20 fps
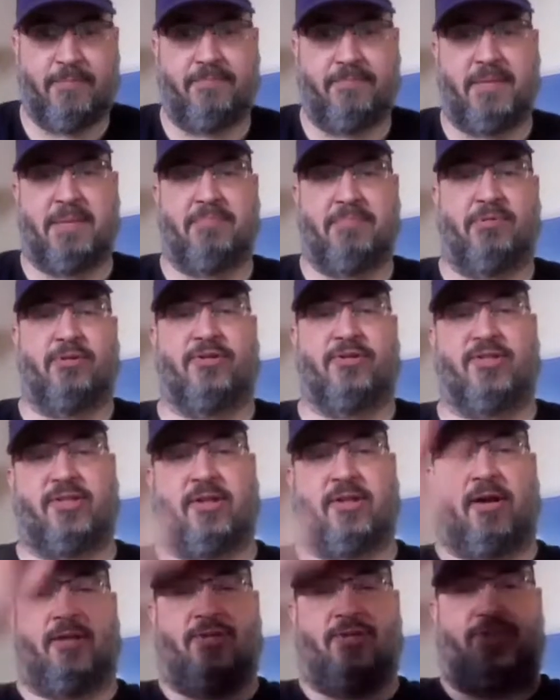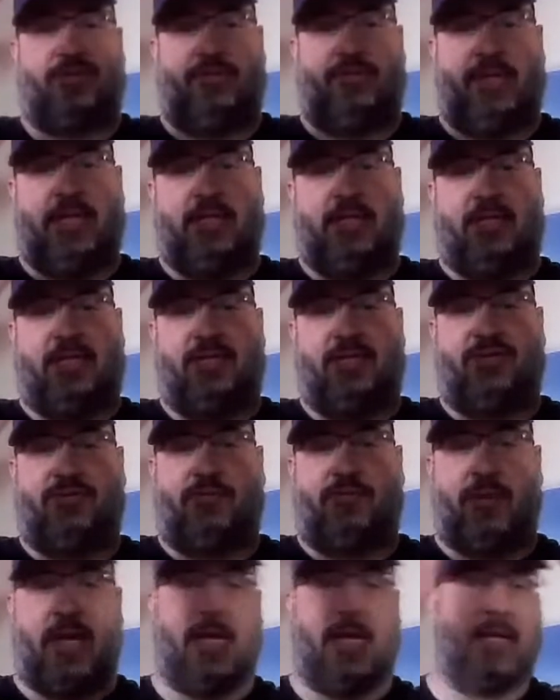people start shooting
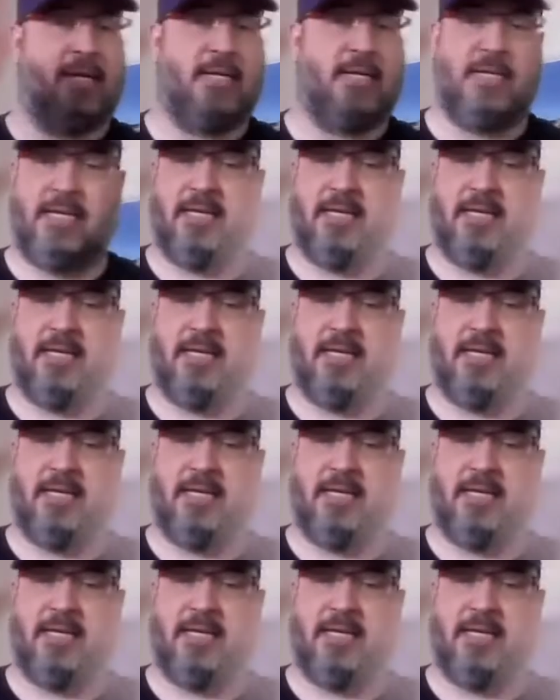this way.